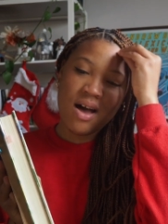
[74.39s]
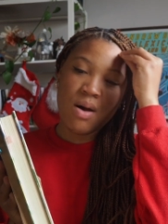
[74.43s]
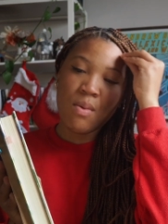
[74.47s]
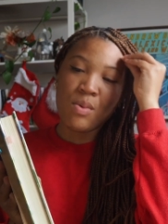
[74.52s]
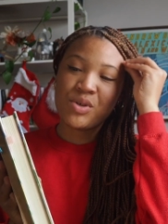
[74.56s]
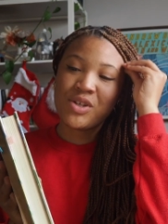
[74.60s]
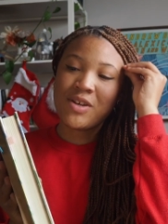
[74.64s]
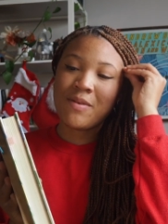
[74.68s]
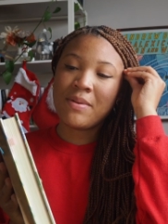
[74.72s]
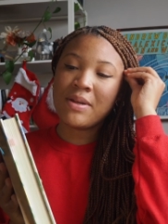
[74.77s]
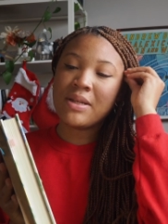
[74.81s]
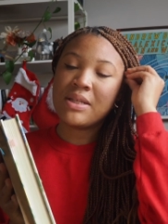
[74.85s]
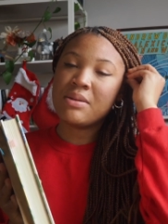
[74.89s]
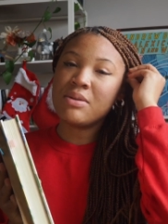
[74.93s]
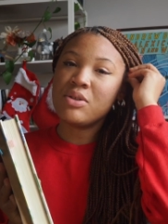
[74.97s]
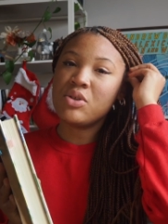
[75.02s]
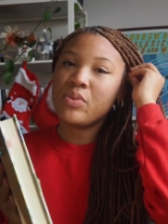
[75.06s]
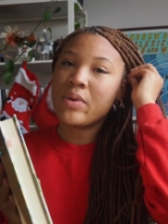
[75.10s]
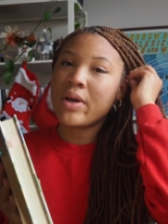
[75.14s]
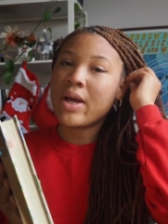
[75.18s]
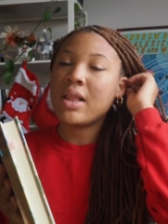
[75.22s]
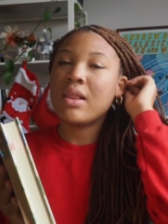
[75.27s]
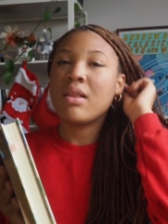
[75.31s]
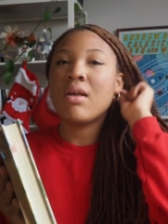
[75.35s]
which I've been
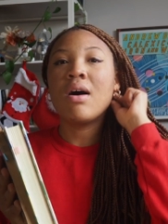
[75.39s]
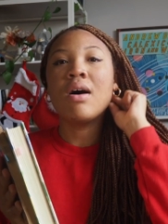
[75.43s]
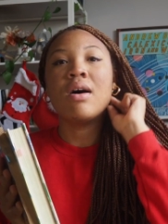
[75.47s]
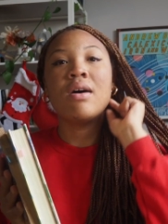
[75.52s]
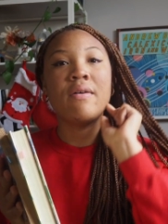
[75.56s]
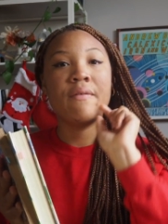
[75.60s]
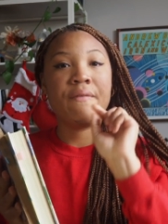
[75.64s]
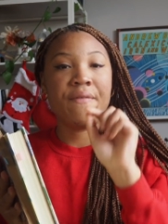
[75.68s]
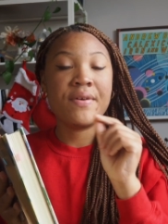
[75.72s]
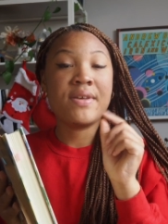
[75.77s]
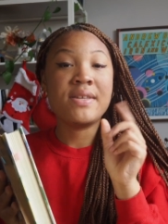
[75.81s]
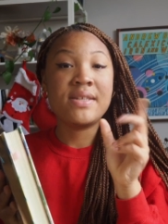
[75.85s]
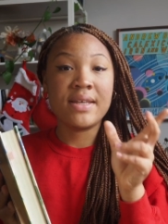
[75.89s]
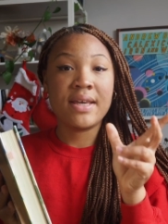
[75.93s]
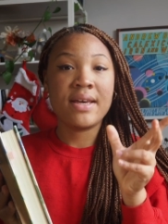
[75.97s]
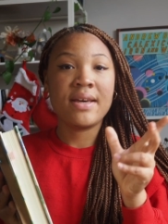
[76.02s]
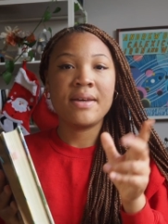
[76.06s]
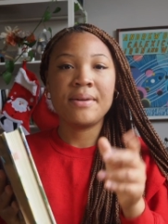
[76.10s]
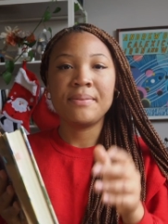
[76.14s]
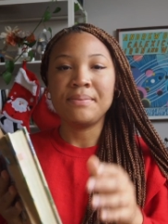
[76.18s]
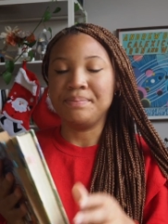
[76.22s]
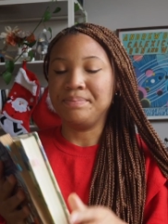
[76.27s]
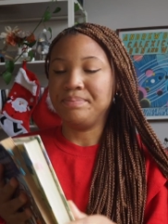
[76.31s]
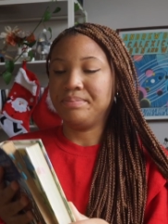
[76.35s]
doing a lot of this year.